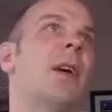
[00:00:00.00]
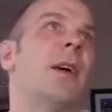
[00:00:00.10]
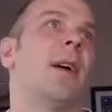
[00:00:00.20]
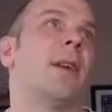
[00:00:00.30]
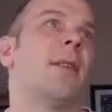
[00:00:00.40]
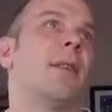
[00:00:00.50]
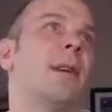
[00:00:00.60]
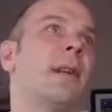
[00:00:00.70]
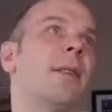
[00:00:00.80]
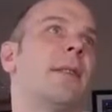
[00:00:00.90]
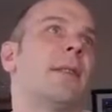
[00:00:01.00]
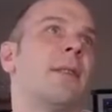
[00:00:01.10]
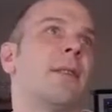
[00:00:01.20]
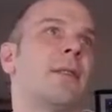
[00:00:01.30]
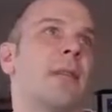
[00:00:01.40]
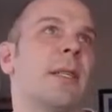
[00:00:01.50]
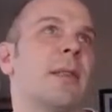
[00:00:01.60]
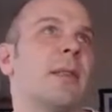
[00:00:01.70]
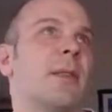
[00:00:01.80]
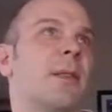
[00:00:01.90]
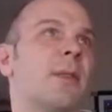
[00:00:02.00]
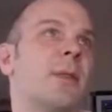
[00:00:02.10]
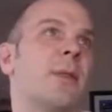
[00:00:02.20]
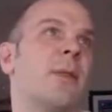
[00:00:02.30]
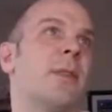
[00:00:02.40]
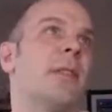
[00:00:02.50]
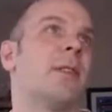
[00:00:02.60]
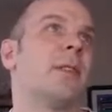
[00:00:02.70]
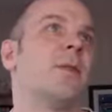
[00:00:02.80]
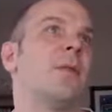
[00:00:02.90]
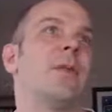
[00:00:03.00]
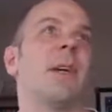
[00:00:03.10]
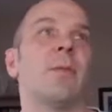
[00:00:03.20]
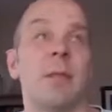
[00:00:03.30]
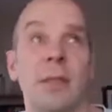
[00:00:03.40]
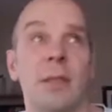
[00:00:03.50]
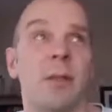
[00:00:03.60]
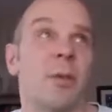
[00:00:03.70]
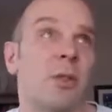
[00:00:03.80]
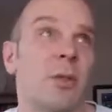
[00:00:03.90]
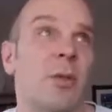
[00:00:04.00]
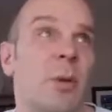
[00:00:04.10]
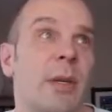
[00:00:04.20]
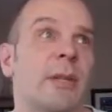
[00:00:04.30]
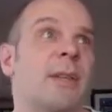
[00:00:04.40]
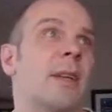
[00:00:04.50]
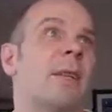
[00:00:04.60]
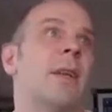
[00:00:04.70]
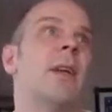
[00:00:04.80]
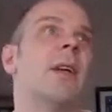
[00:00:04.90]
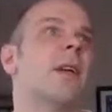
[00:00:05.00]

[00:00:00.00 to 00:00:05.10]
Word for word: Uh, Dear Allison, it's great to see you in the store. Here you will find receipt number 227.